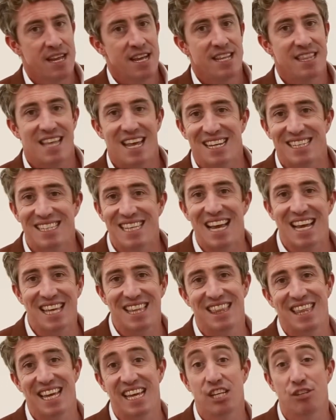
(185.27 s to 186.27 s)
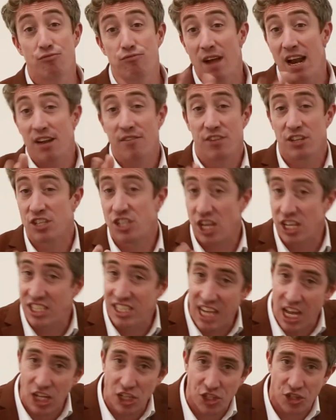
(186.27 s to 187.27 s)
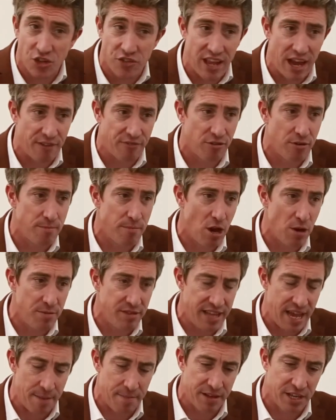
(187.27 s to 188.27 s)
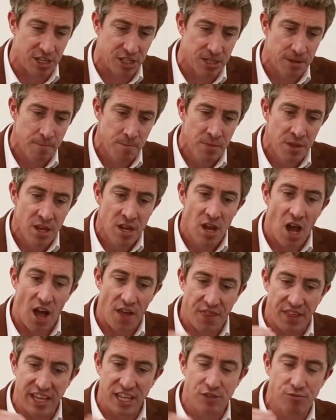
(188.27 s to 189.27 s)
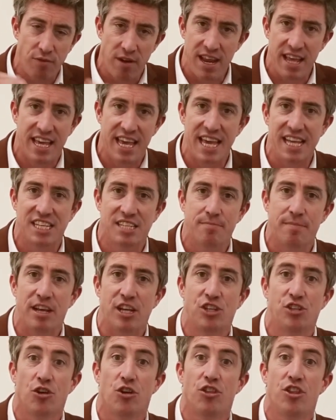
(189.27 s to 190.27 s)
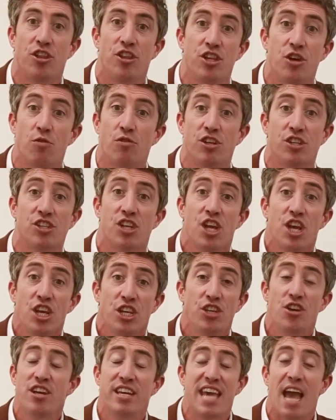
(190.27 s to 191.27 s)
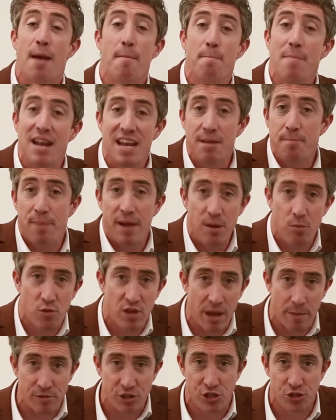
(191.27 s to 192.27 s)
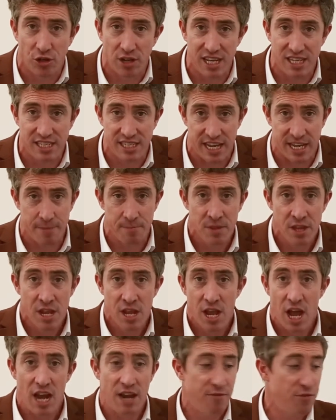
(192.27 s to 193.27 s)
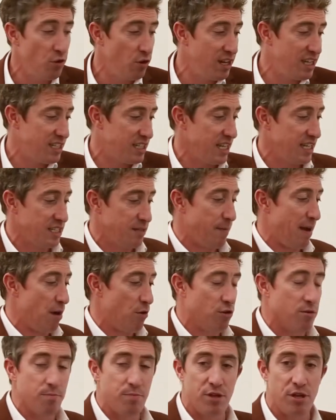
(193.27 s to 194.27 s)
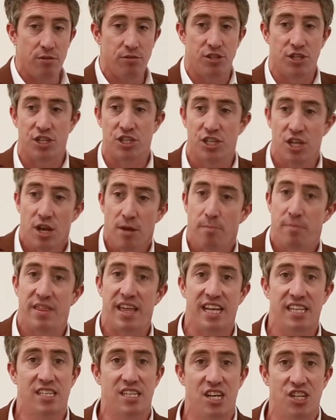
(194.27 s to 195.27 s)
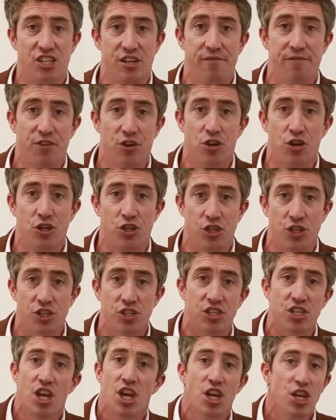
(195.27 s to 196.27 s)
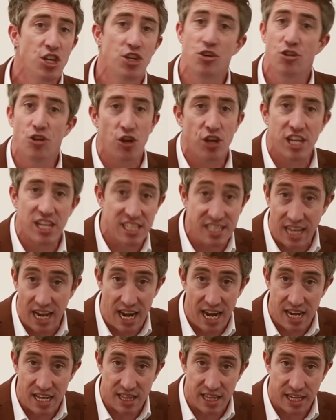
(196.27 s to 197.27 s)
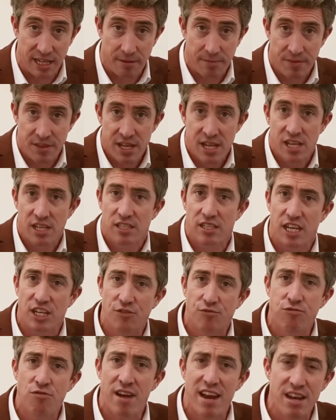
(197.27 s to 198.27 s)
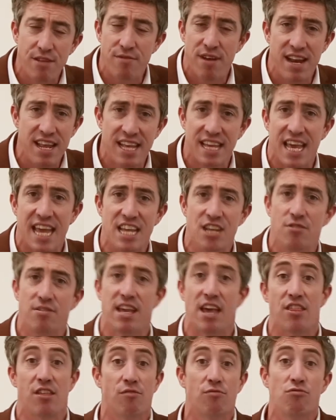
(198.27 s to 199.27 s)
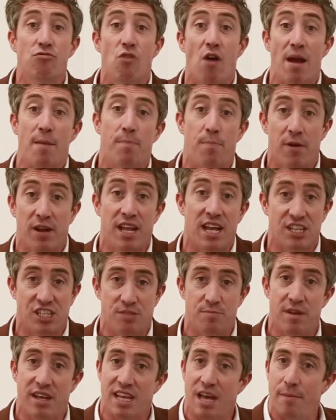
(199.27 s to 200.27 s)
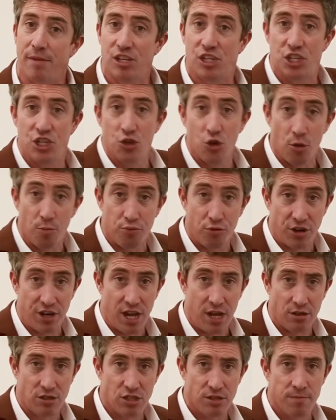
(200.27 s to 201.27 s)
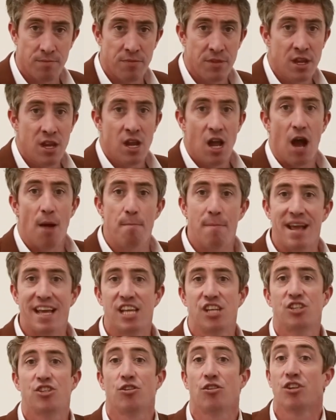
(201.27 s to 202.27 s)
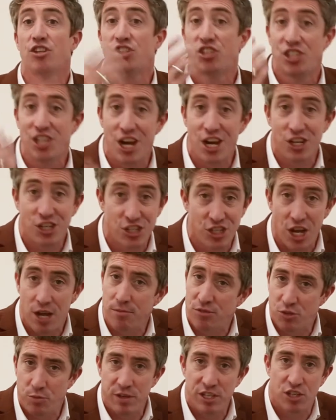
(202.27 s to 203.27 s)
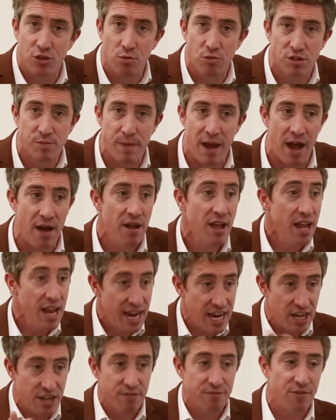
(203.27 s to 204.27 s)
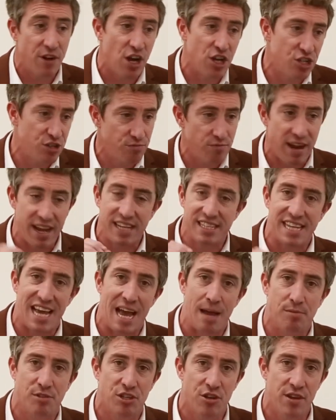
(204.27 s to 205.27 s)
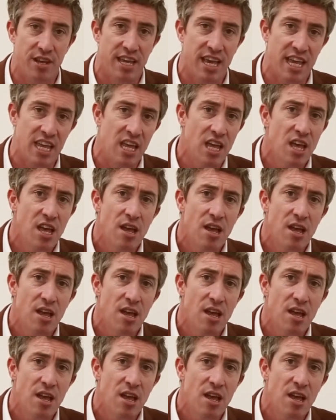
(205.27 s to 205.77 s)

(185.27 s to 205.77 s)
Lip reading: Now, the second thing is relevance. I touched on that for a moment there because I think it's really key to make sure that the audience, you can get 1 million people coming to your listing, and if your listing is about computers, but they're searching for cushions, you're not going to sell anything. So it's really, really key you get the right customer coming to your product. And making sure the search terms that we talked about in conversion rate is absolutely key.